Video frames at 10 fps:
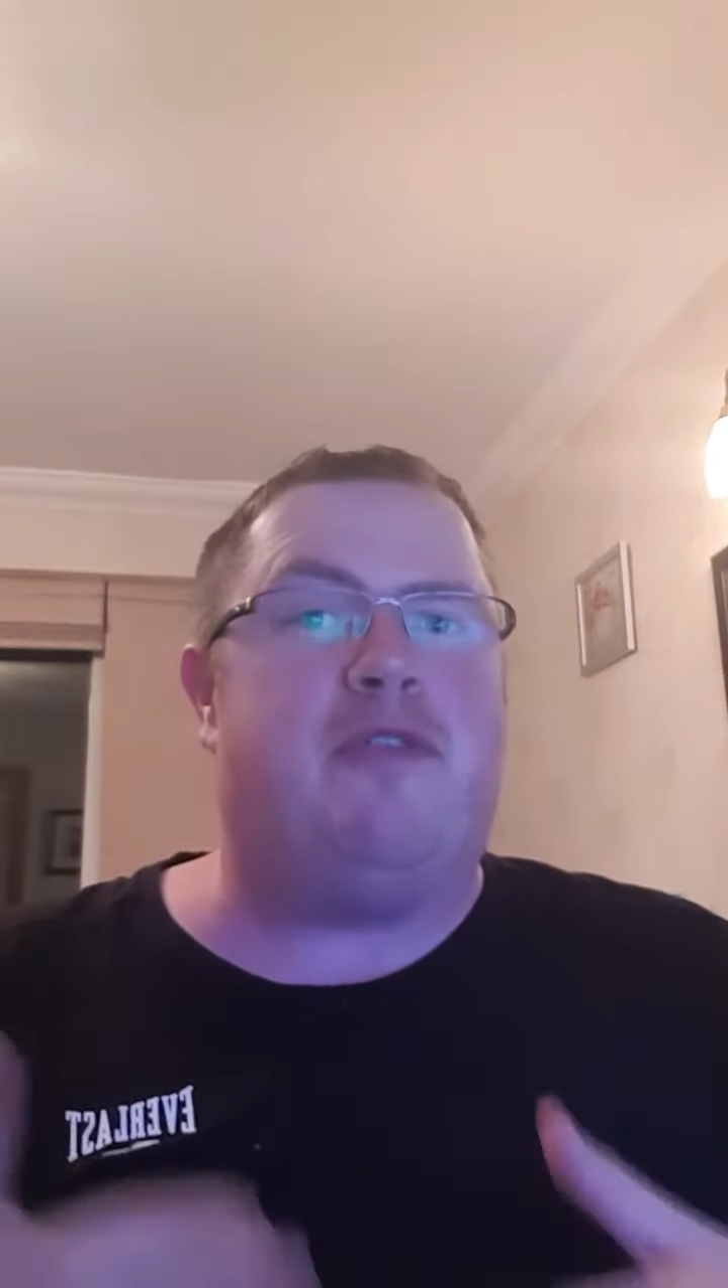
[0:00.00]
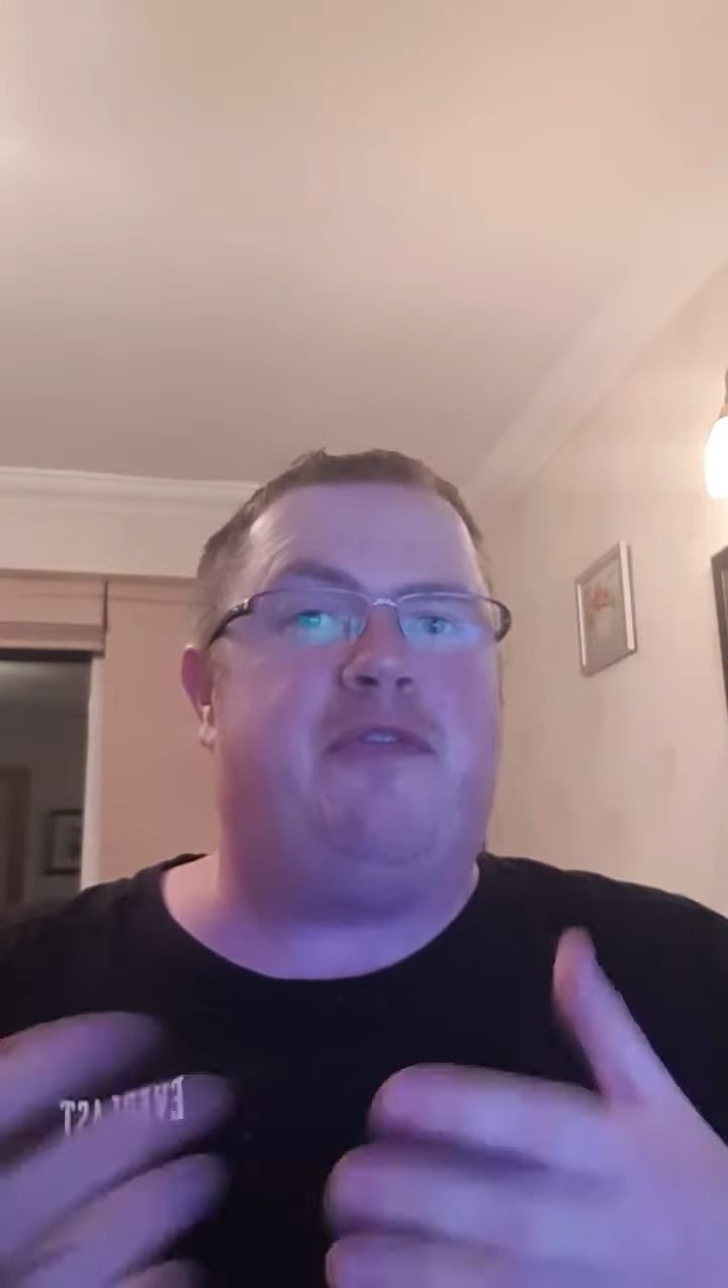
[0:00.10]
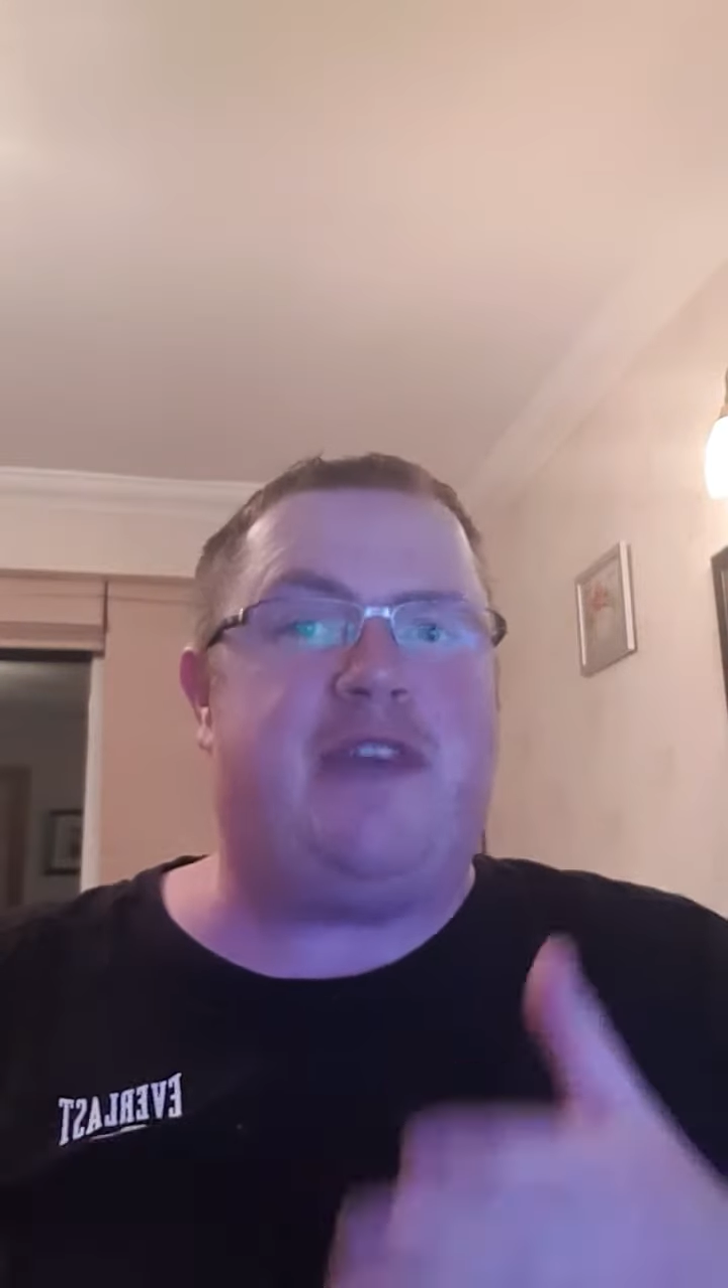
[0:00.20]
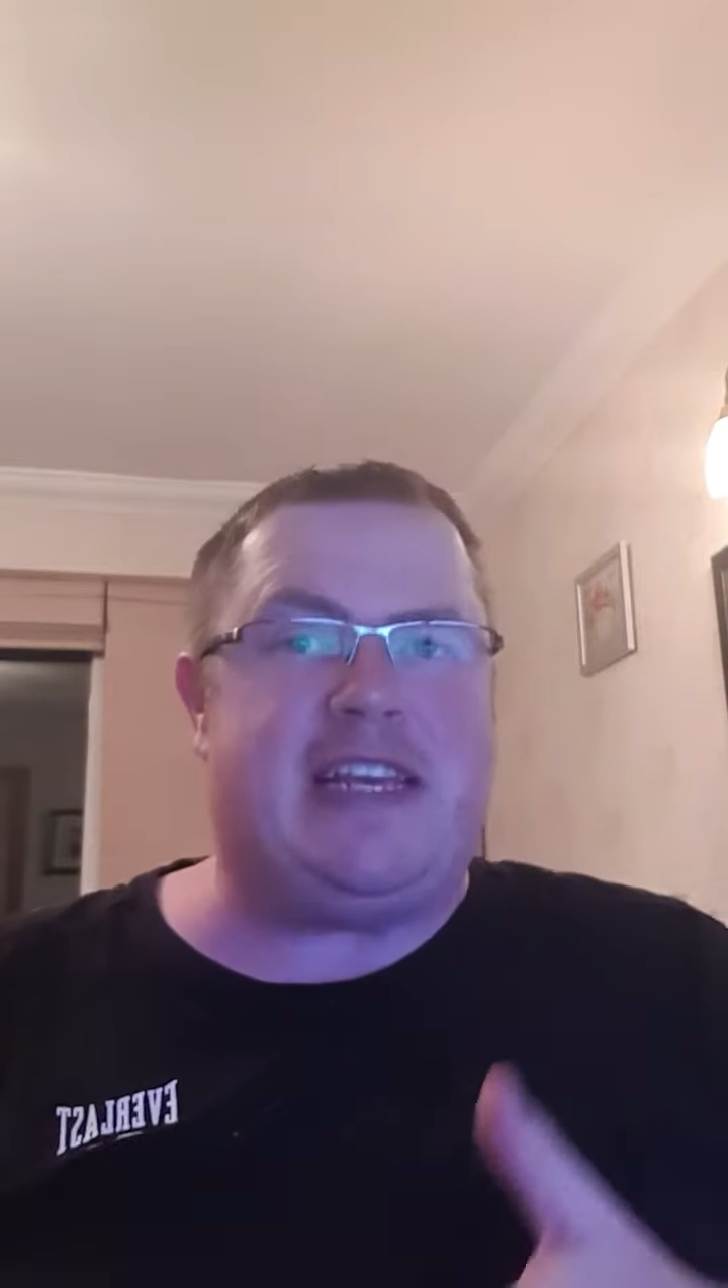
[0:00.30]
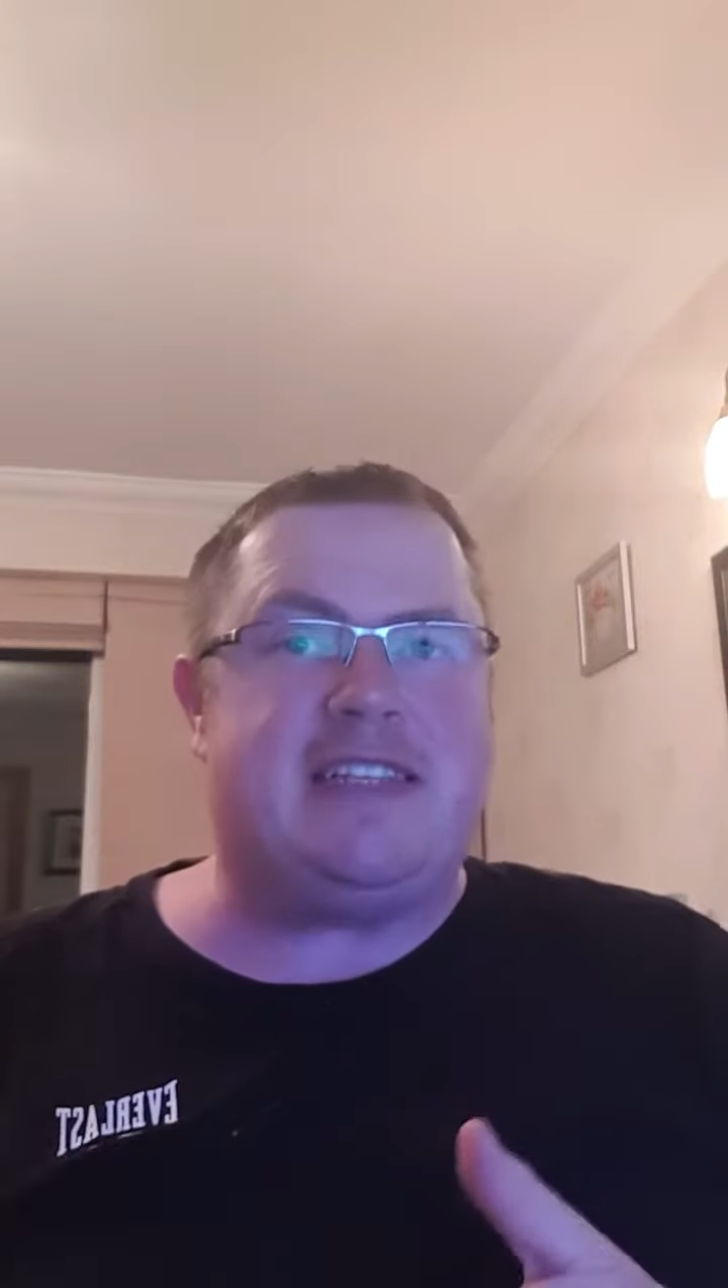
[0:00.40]

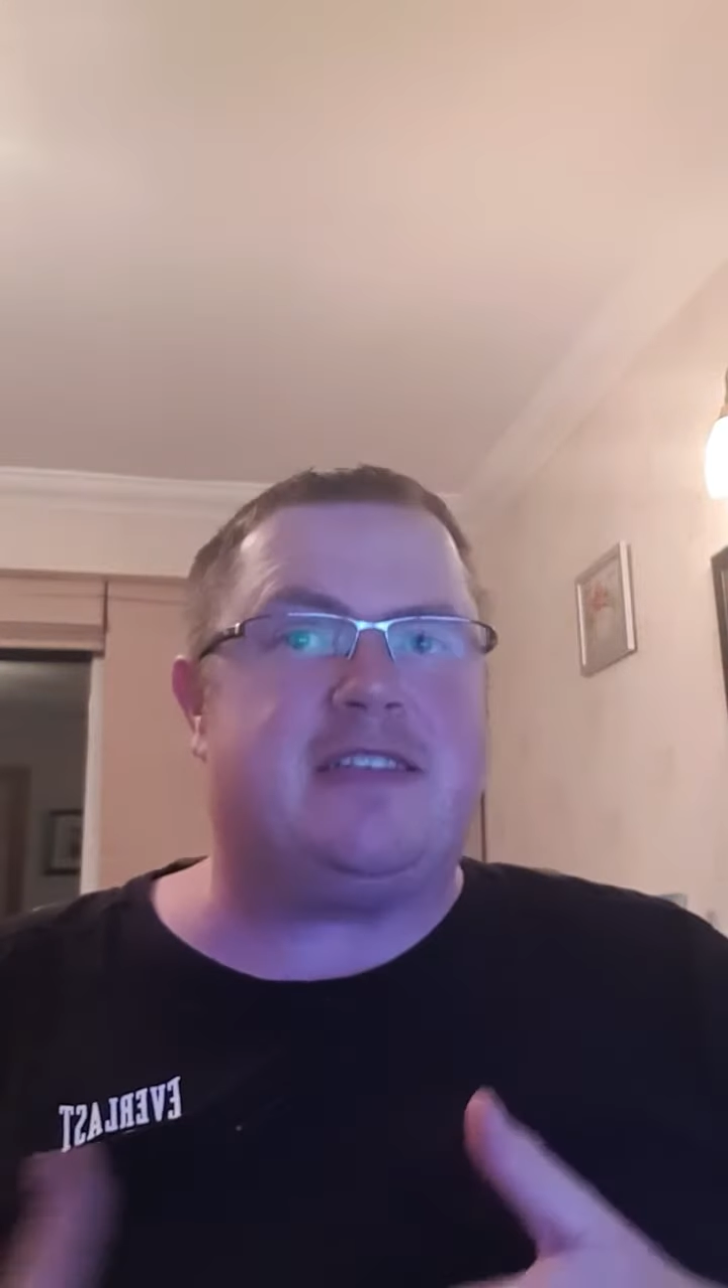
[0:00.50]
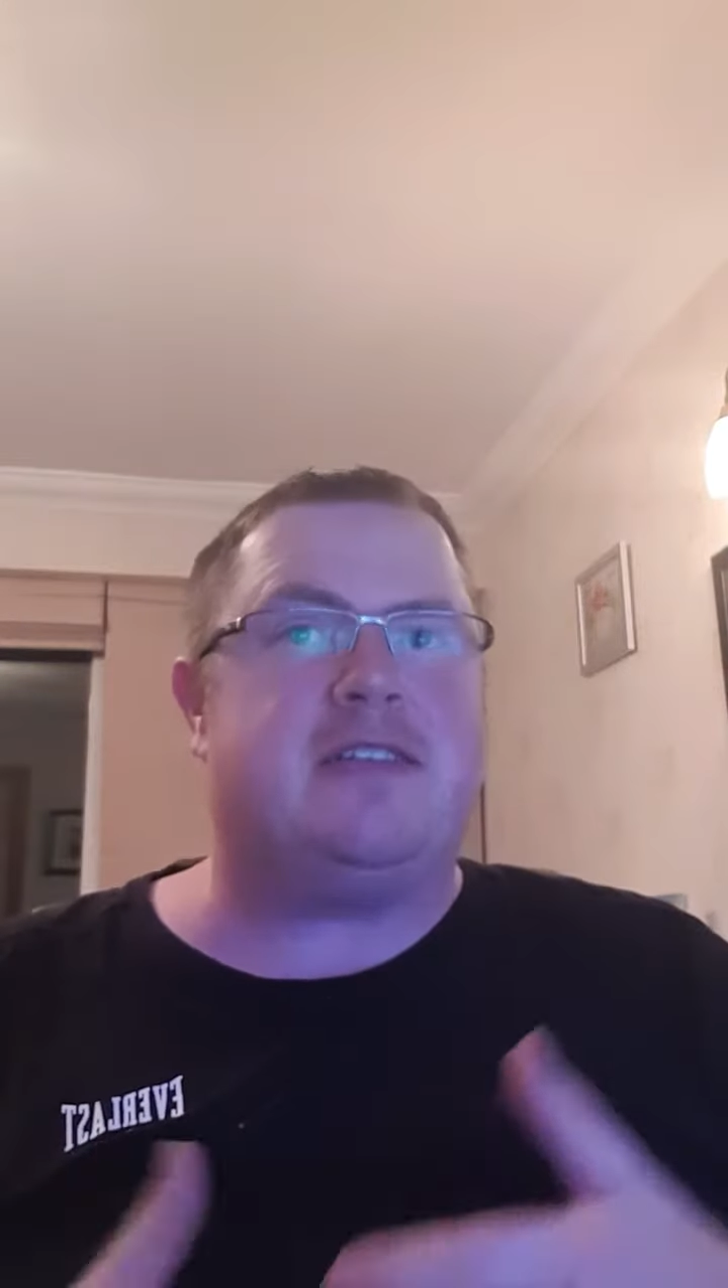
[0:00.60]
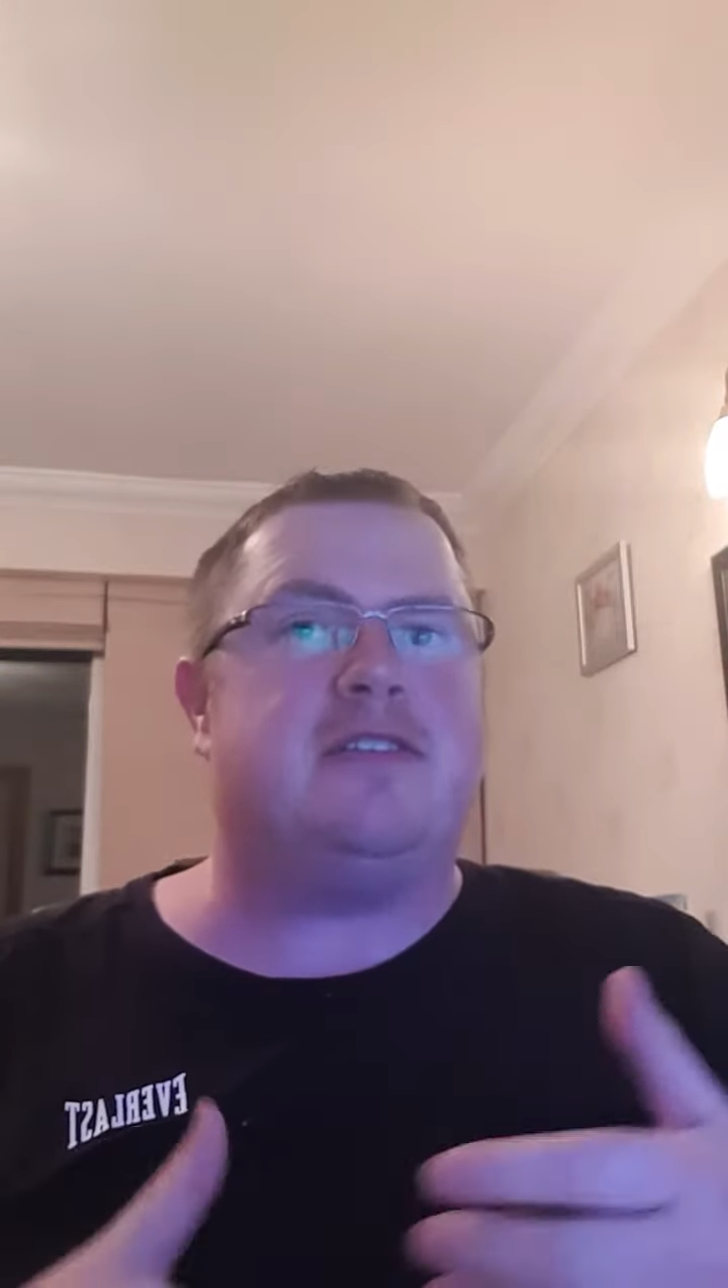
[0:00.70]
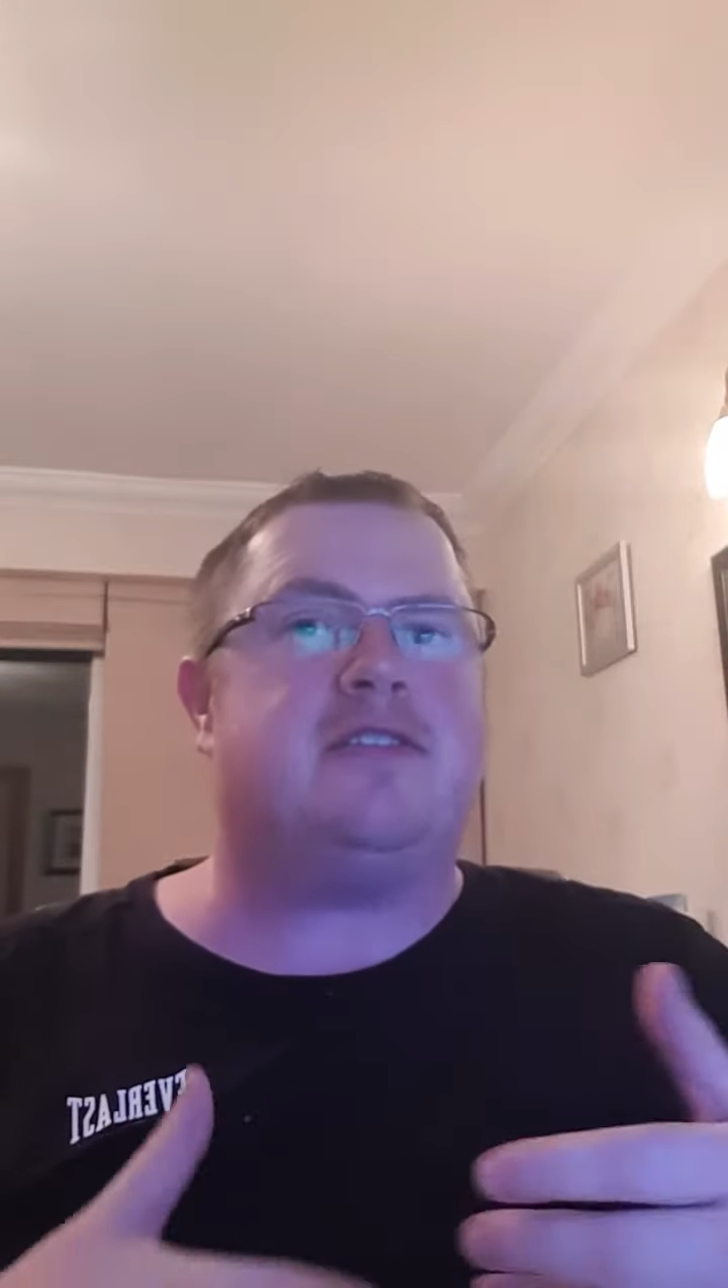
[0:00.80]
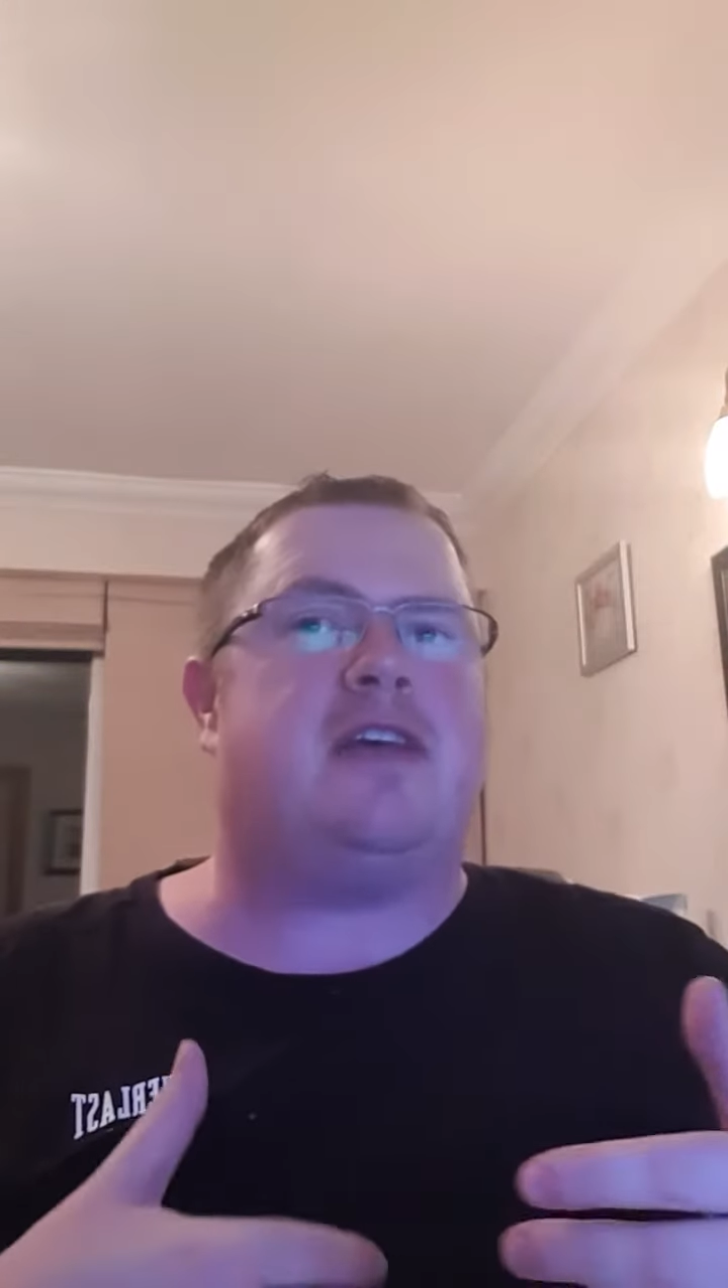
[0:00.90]

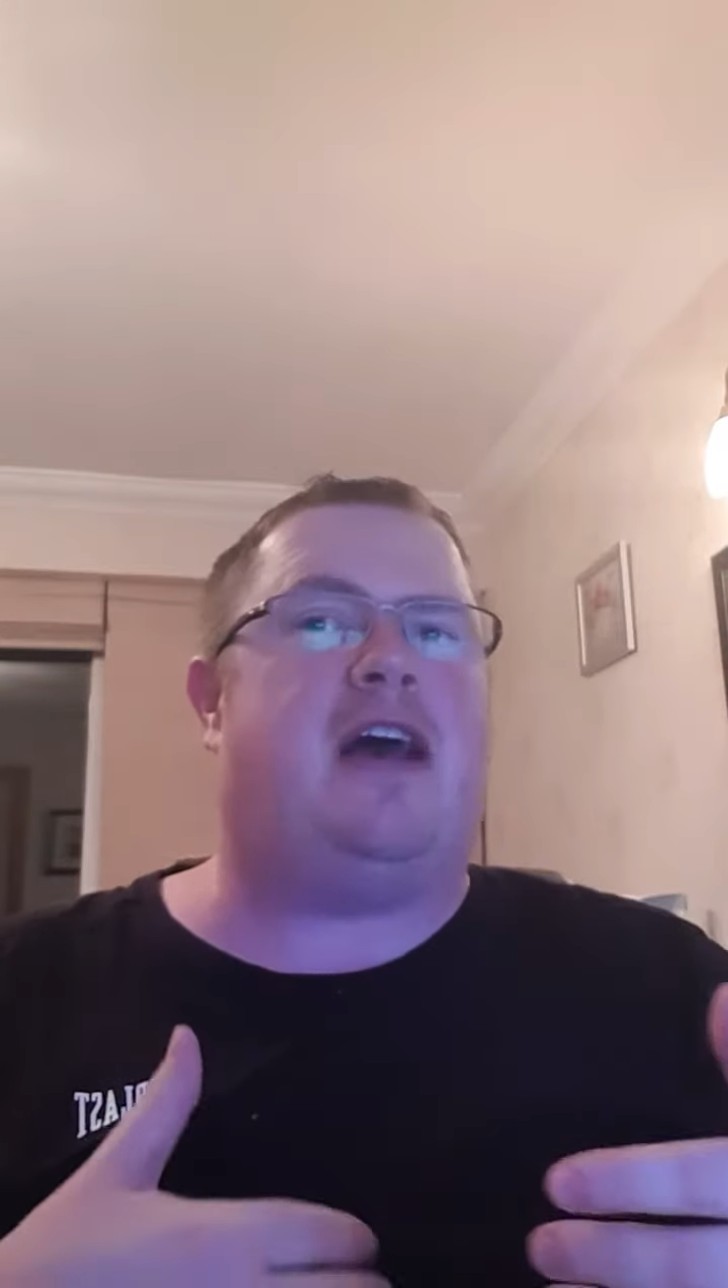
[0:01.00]
visas